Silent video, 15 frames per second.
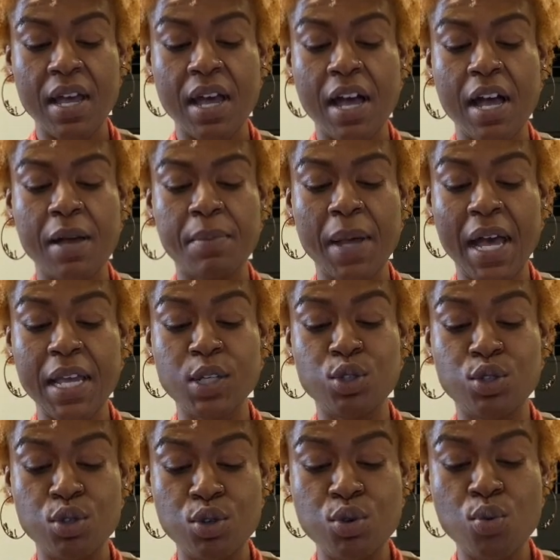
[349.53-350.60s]
I
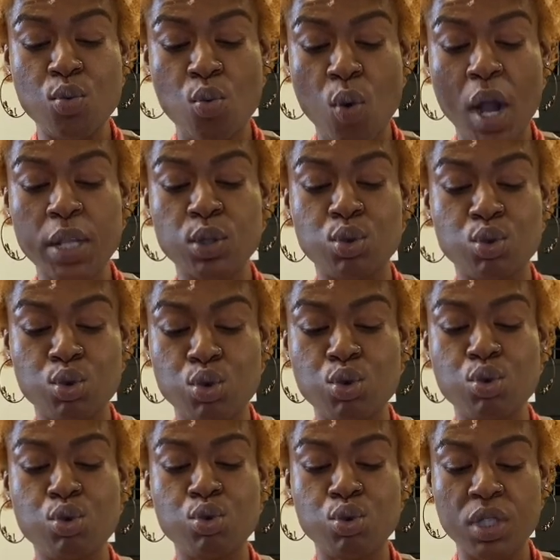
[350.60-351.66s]
do want
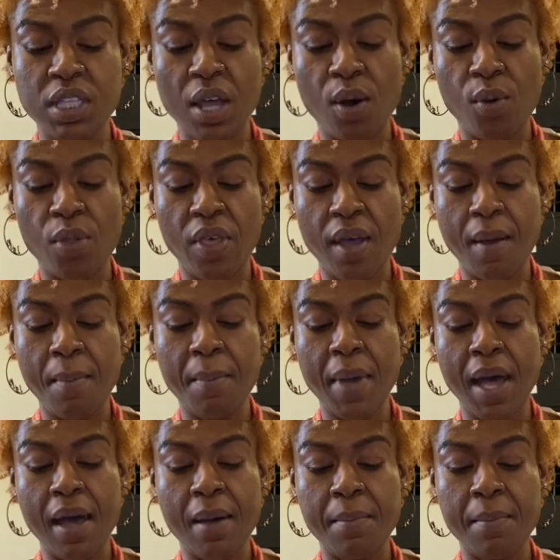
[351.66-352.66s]
to sell them.